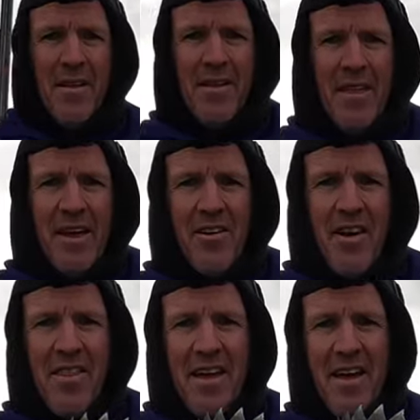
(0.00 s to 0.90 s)
Now that
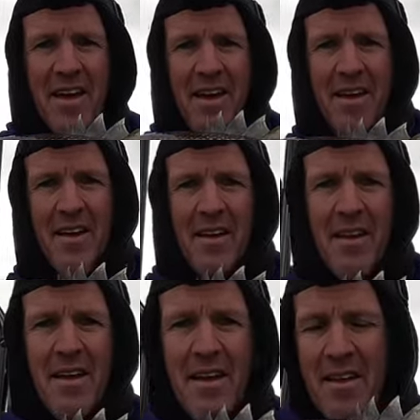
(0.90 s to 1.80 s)
guy there,
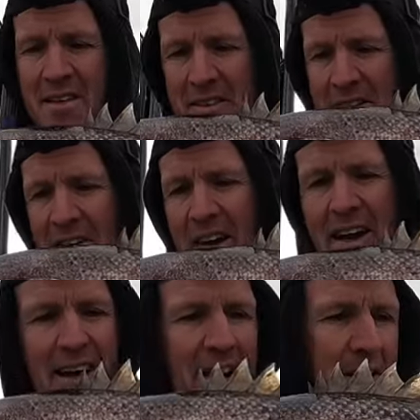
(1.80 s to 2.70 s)
this guy
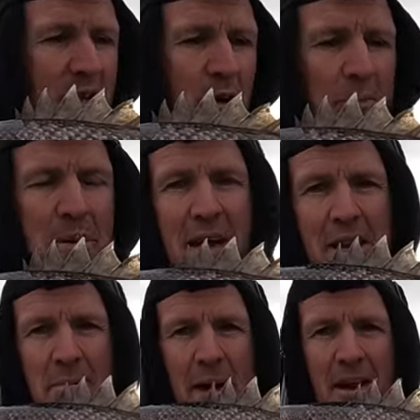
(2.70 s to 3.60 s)
here, couldn't be
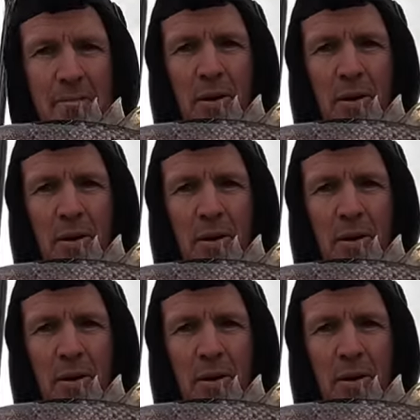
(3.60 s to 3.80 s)
any better.